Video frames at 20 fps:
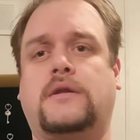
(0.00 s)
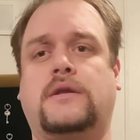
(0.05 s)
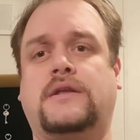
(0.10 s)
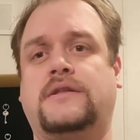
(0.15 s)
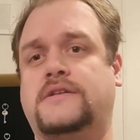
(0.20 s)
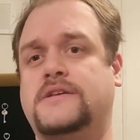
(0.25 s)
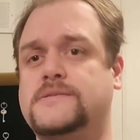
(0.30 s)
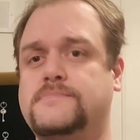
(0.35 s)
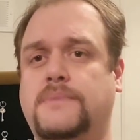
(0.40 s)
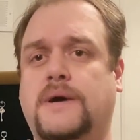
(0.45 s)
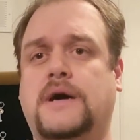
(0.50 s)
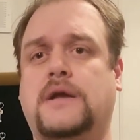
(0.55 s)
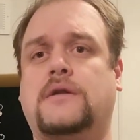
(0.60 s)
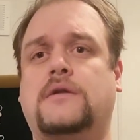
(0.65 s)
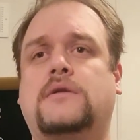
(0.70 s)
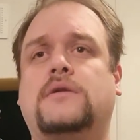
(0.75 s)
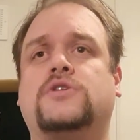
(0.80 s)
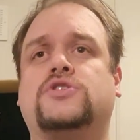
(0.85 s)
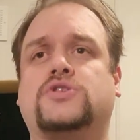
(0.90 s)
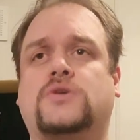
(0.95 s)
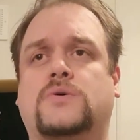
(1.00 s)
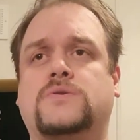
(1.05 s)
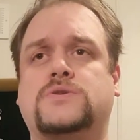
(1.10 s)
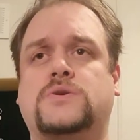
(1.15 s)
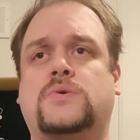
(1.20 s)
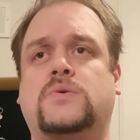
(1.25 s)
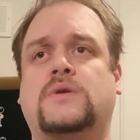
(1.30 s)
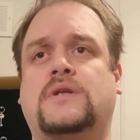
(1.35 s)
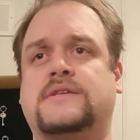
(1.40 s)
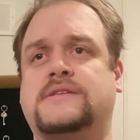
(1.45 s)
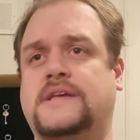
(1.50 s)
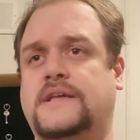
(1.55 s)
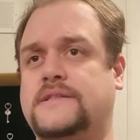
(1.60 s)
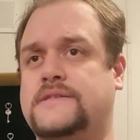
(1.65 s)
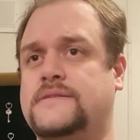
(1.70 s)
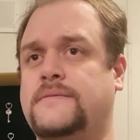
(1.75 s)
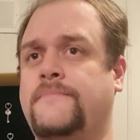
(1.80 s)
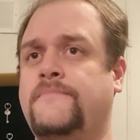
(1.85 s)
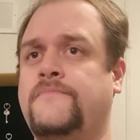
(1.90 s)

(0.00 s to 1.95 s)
And this bottle shows you that